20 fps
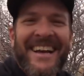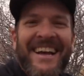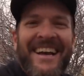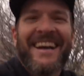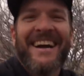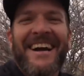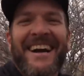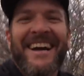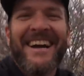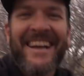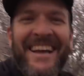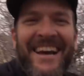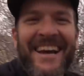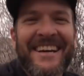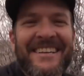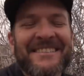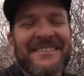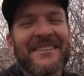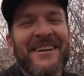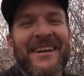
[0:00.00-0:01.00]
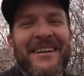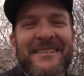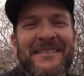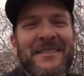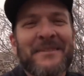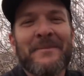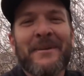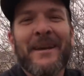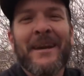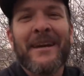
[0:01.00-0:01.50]
All right, guys. Sorry, this is
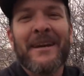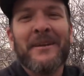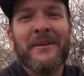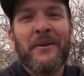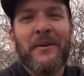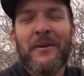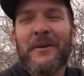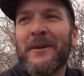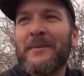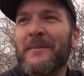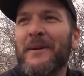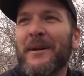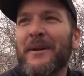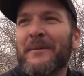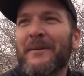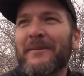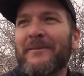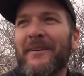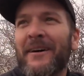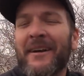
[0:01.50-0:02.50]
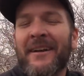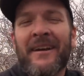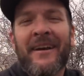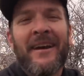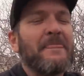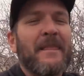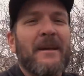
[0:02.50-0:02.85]
gonna be kind of dorky, but it'll be fun.